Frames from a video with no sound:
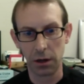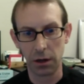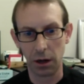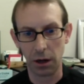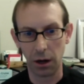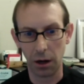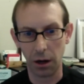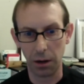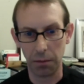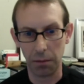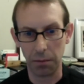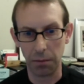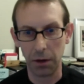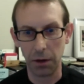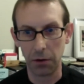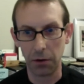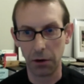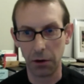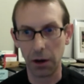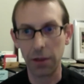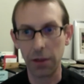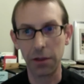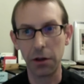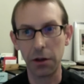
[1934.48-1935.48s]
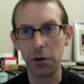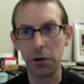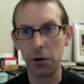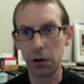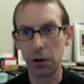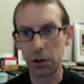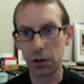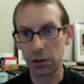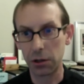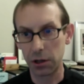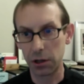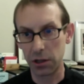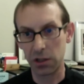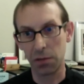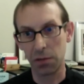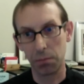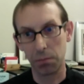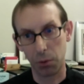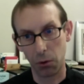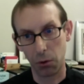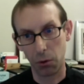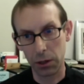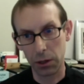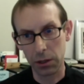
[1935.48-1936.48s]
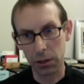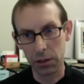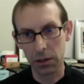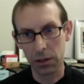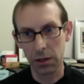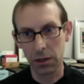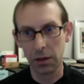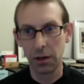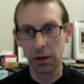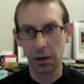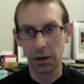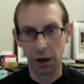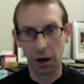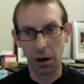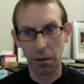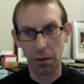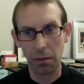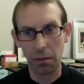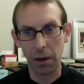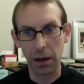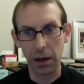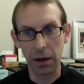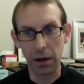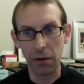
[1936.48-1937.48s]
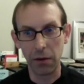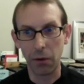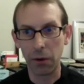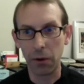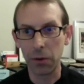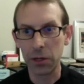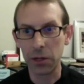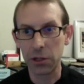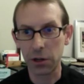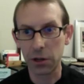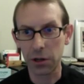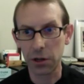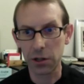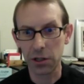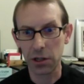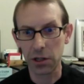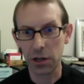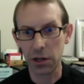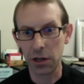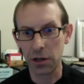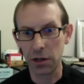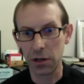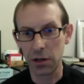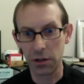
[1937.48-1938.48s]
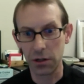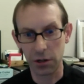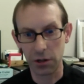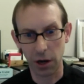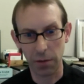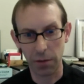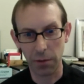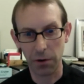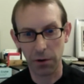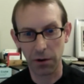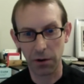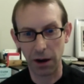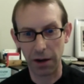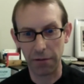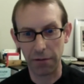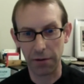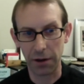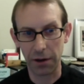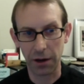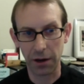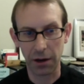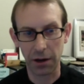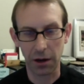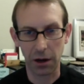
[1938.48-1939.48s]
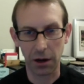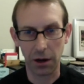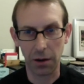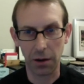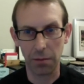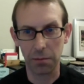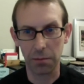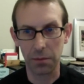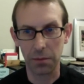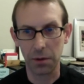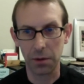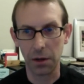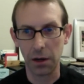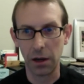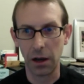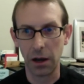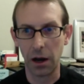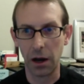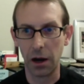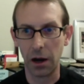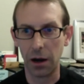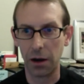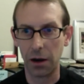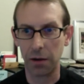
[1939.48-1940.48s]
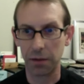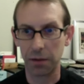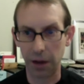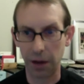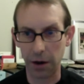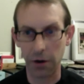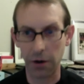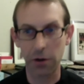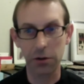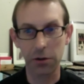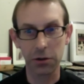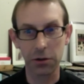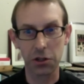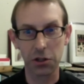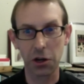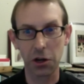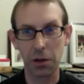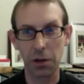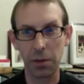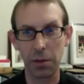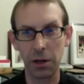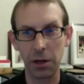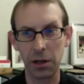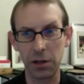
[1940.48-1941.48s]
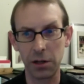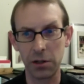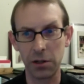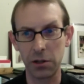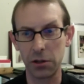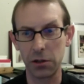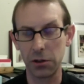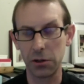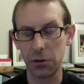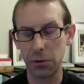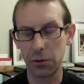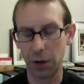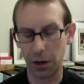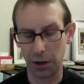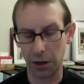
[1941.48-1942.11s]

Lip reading: right? The nukta is a point. When we start seeing typographic characters coming into